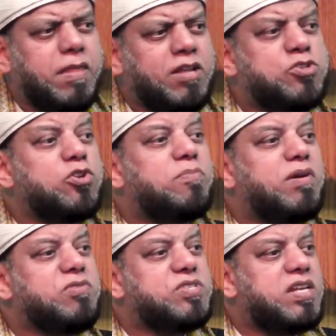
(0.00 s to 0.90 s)
And so the
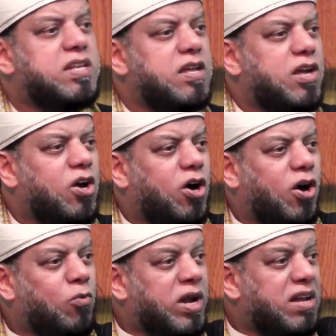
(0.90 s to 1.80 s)
Prophet said,
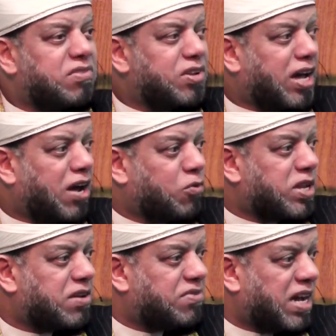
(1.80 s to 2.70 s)
whatever,
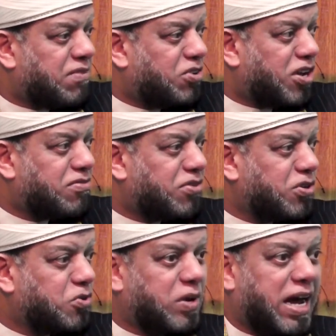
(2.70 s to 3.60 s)
whatever I've done for
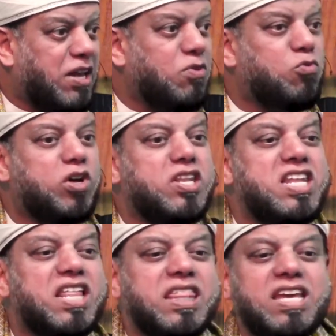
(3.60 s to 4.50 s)
you, I want
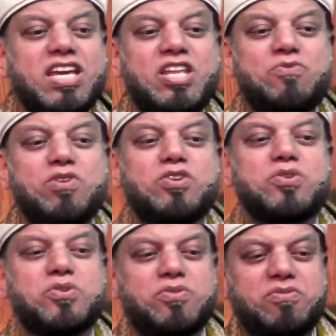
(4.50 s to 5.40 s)
nothing in
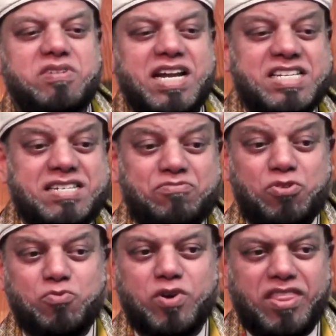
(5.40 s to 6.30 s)
return except
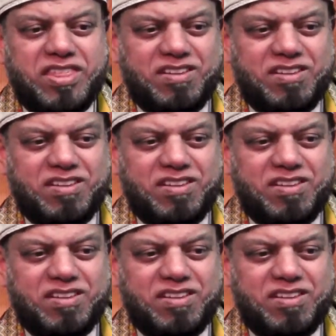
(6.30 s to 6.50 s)
for one